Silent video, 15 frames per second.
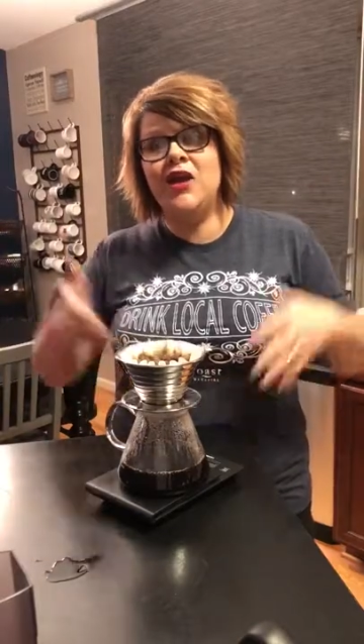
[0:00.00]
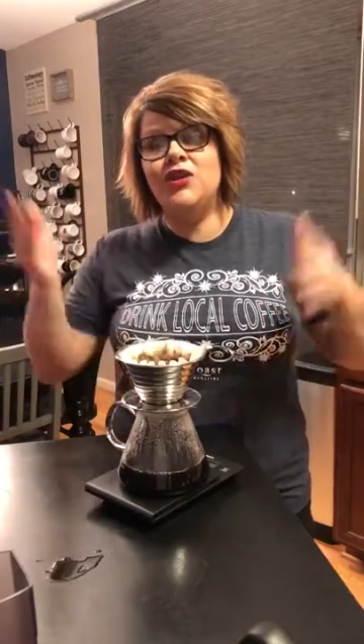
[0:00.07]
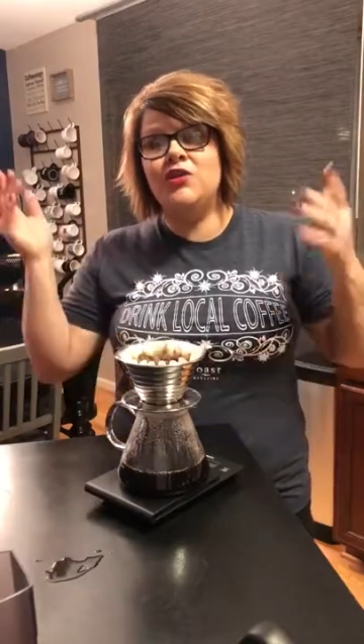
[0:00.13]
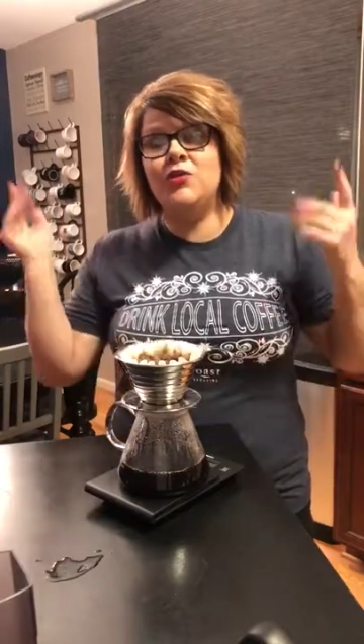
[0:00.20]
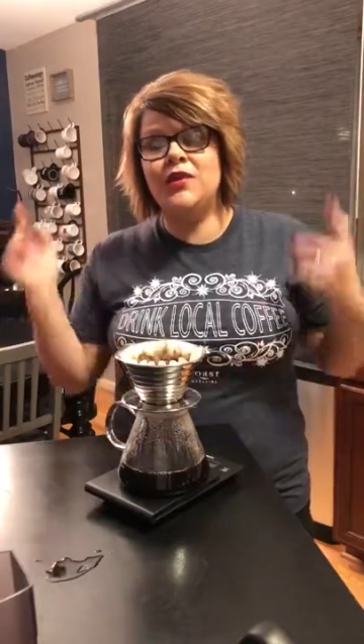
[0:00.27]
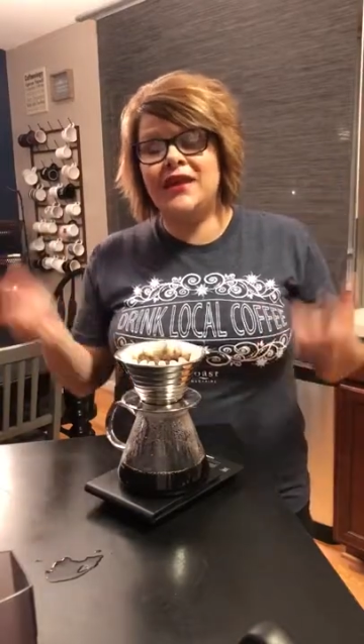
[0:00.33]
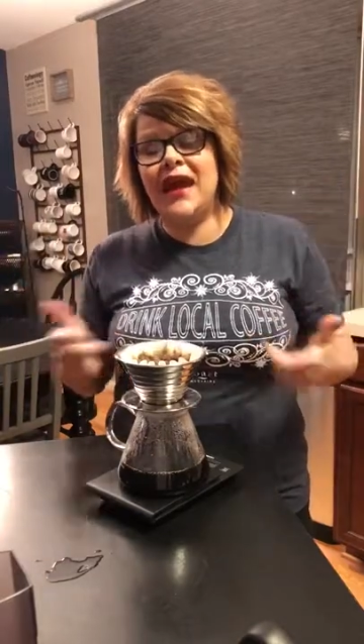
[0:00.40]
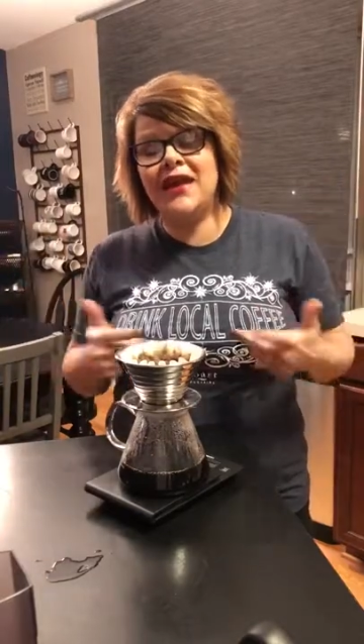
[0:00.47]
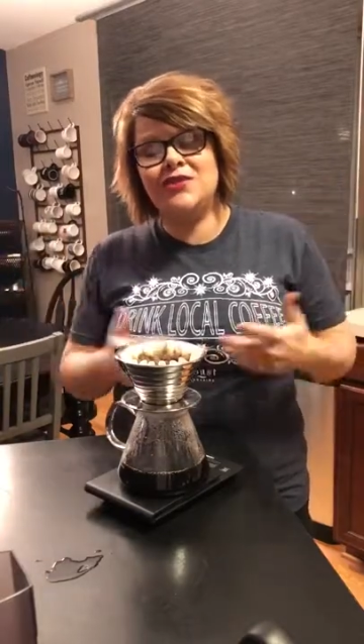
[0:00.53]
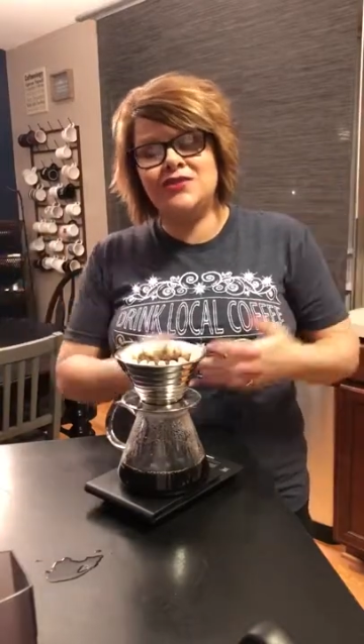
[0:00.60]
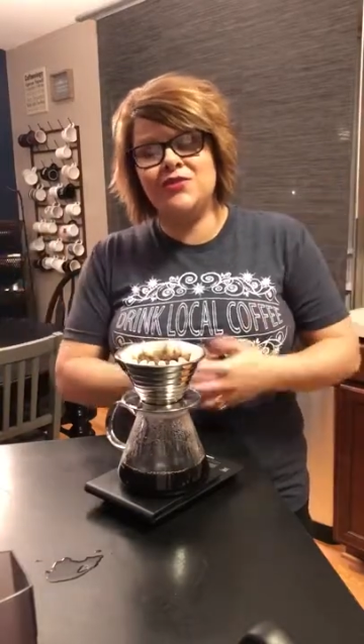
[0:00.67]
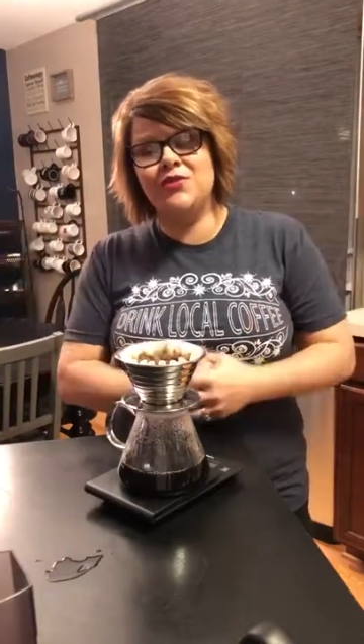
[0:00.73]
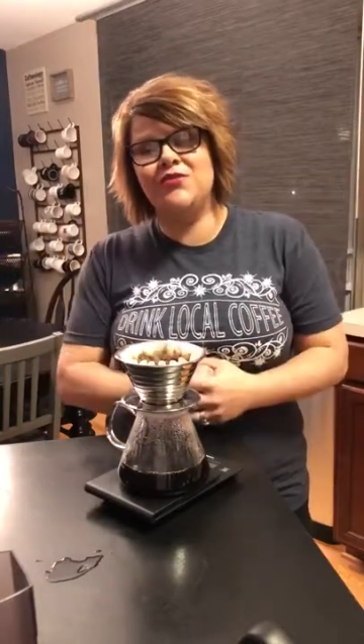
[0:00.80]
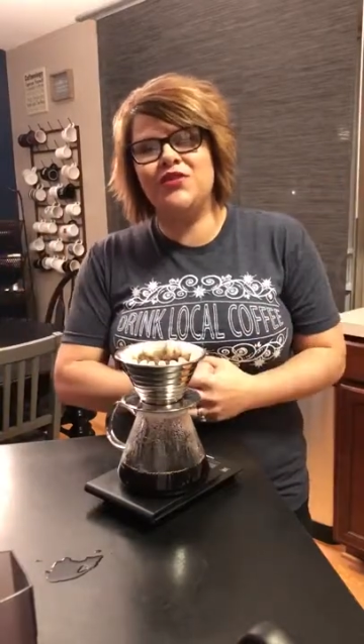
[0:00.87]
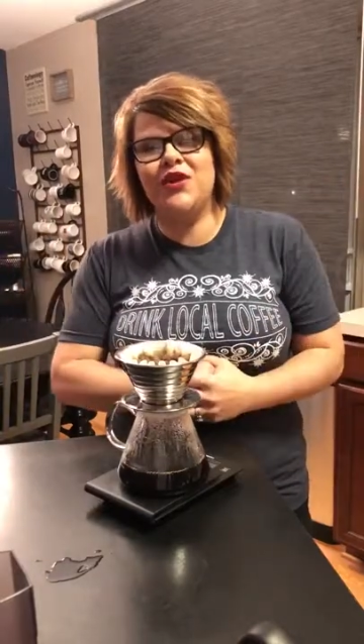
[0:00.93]
you would get
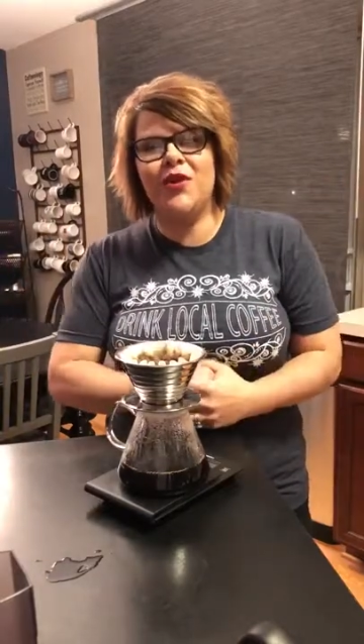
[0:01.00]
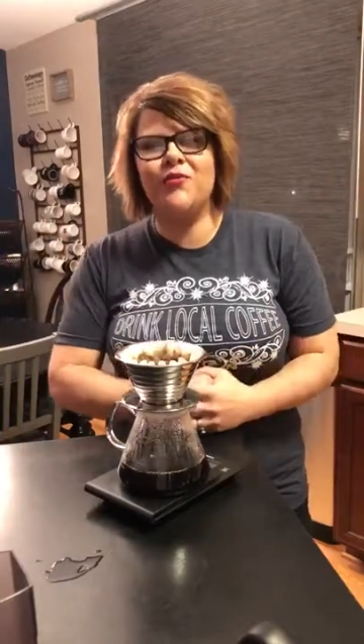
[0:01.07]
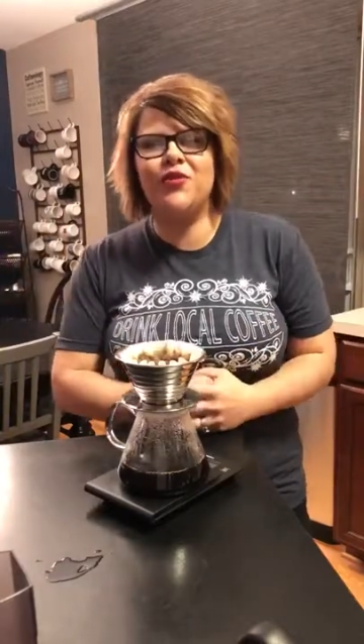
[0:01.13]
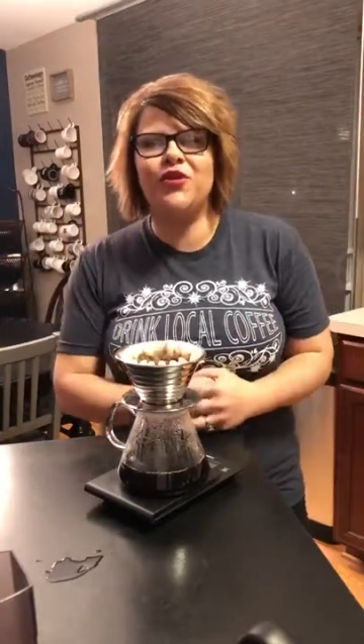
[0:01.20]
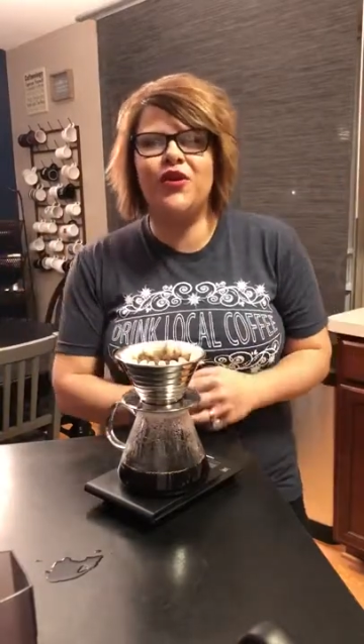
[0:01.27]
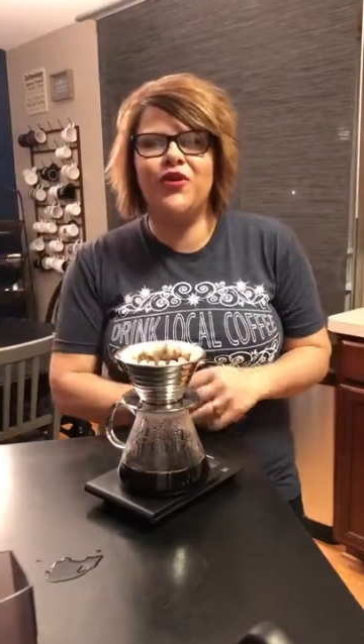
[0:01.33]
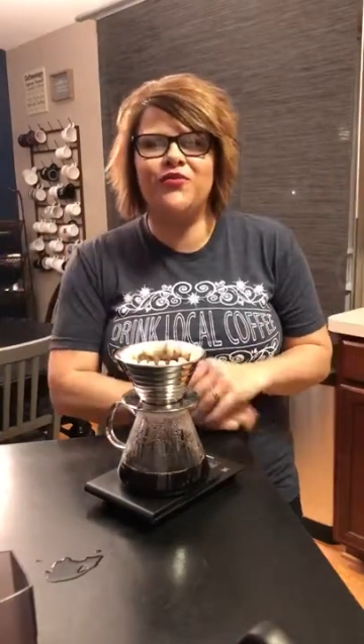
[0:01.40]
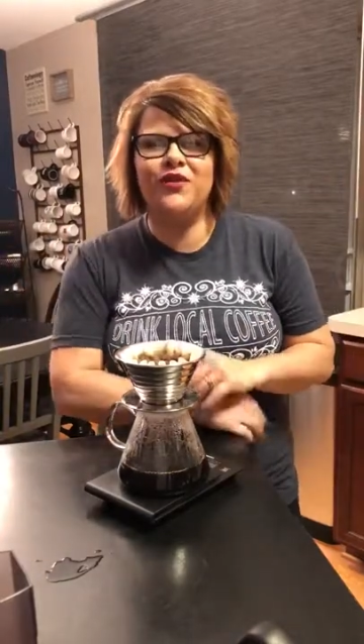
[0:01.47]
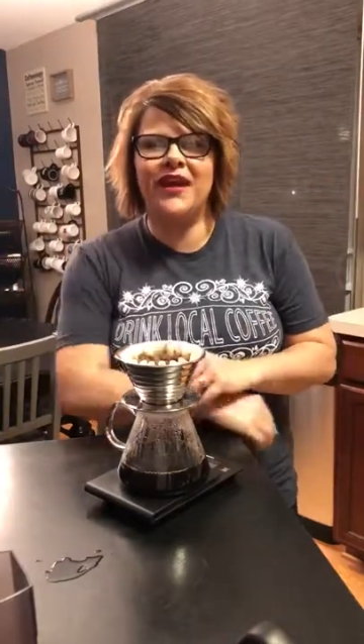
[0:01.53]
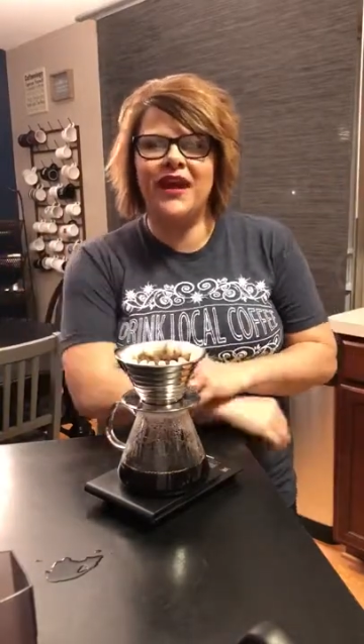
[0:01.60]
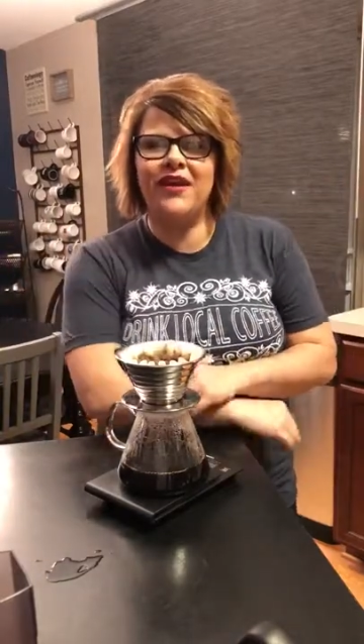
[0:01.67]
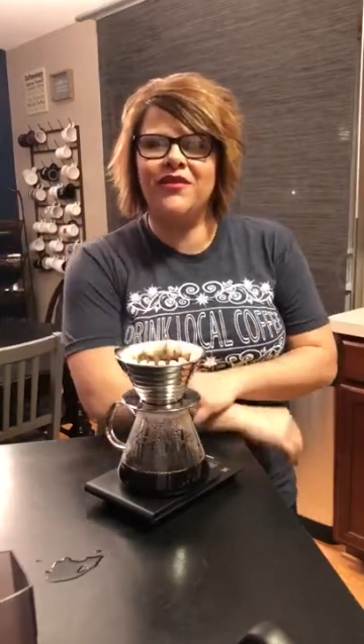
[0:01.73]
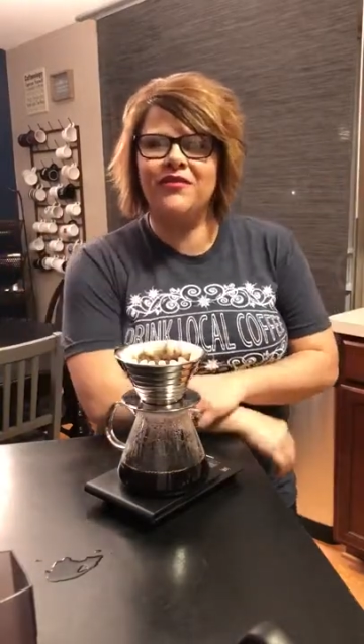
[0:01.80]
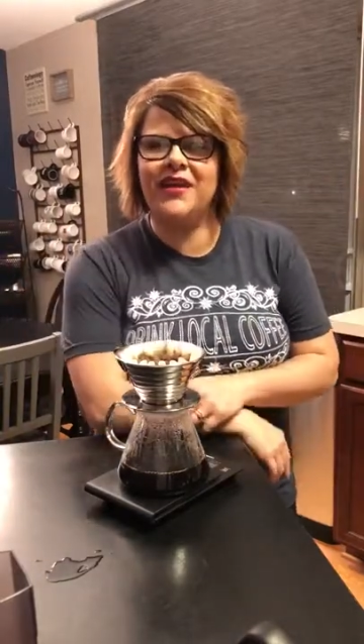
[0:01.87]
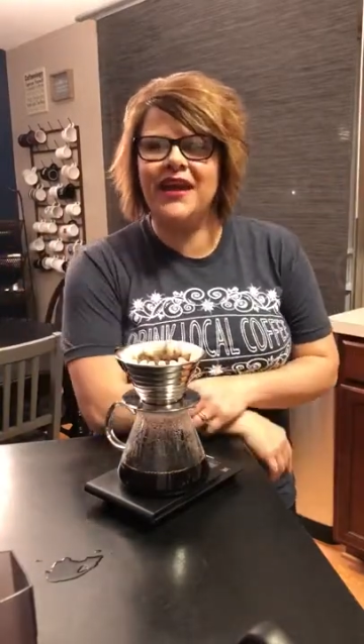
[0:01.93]
to if you come on the Coffee
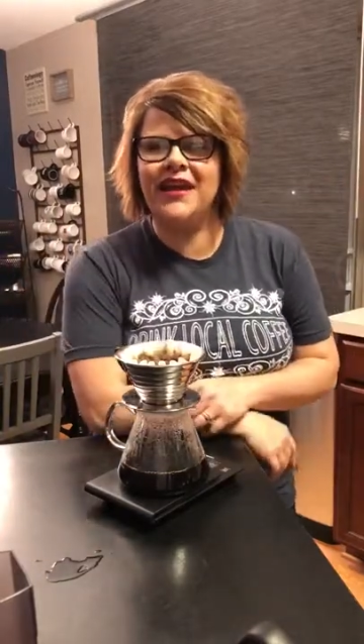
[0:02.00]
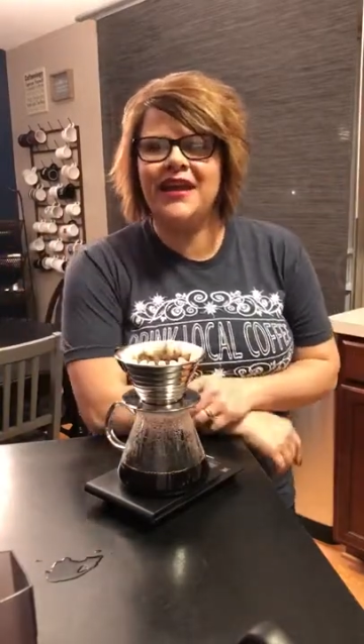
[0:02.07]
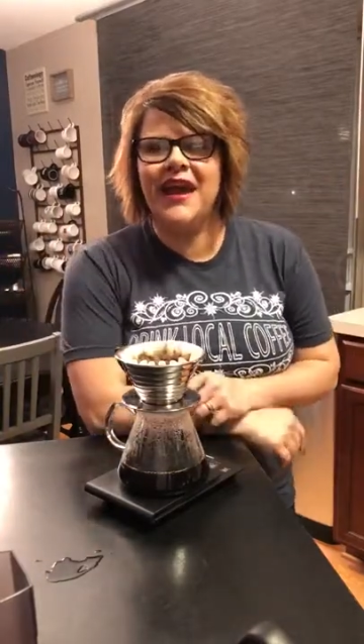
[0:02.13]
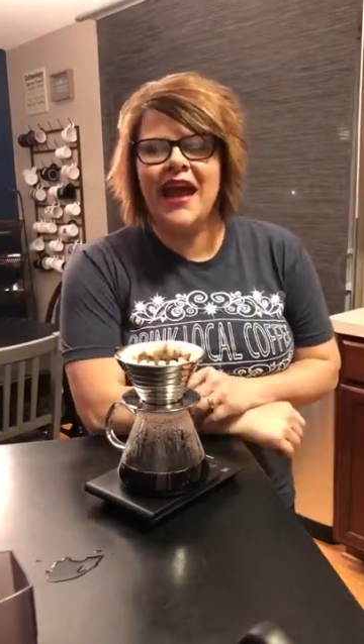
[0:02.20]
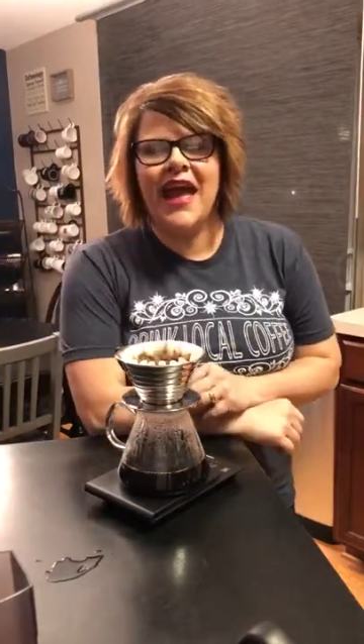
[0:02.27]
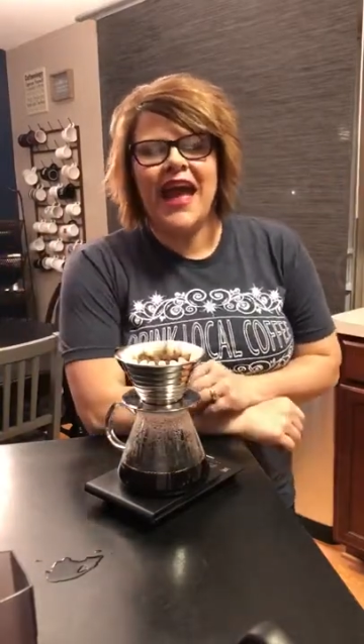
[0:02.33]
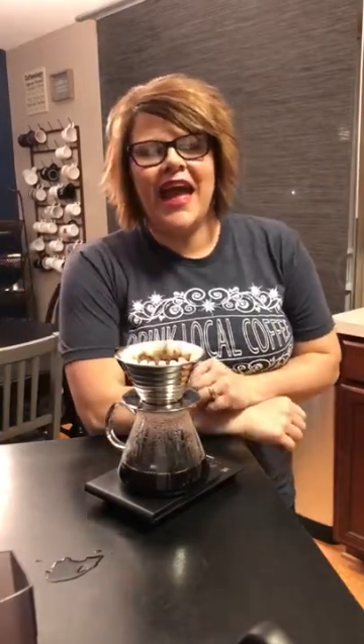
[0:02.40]
Caravan,